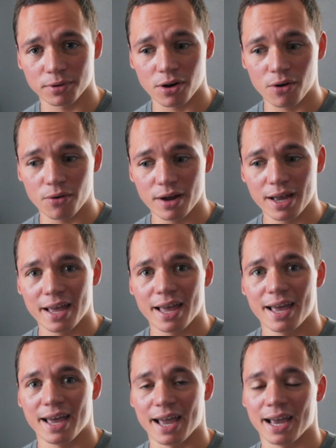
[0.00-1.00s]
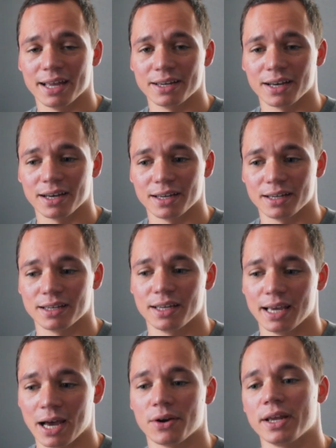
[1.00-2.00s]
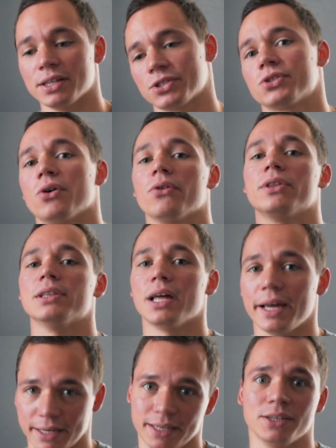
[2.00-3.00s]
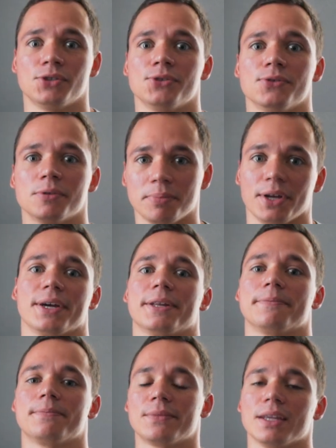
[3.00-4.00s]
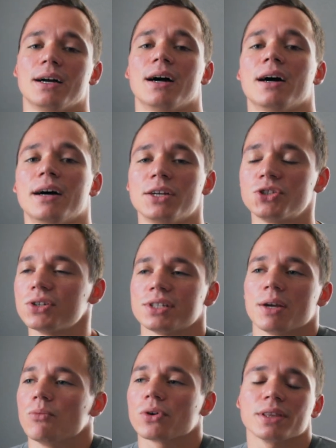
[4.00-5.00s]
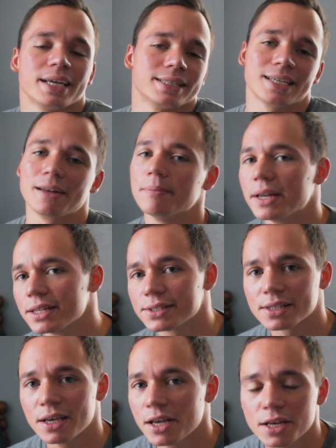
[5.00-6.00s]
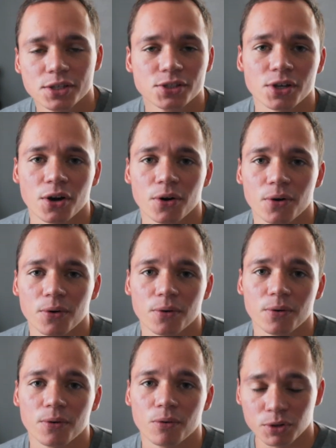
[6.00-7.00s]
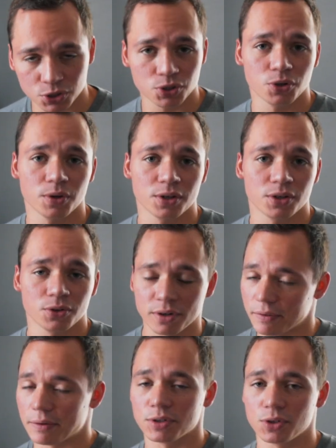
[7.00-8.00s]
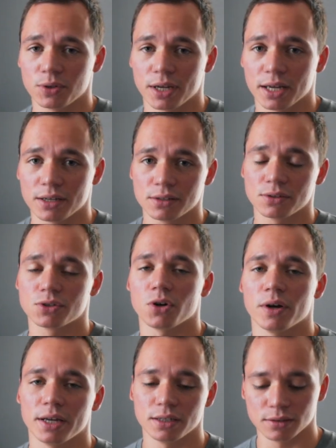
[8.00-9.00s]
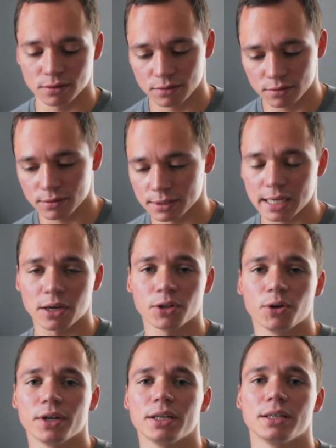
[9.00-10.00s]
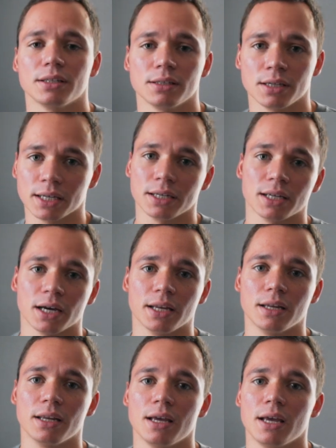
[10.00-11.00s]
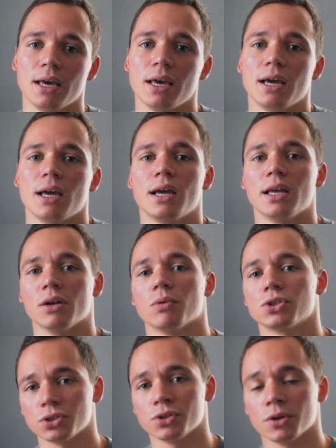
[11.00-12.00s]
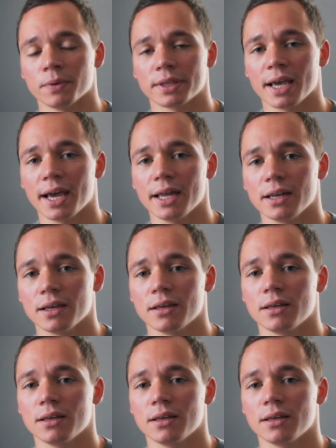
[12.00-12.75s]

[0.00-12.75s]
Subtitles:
Pro and how to install the LUT into the plugin. It shouldn't take more than like 10 minutes, so once you do it, you'll never have to do it again. So go ahead, download it, get it done, and once you're done with that,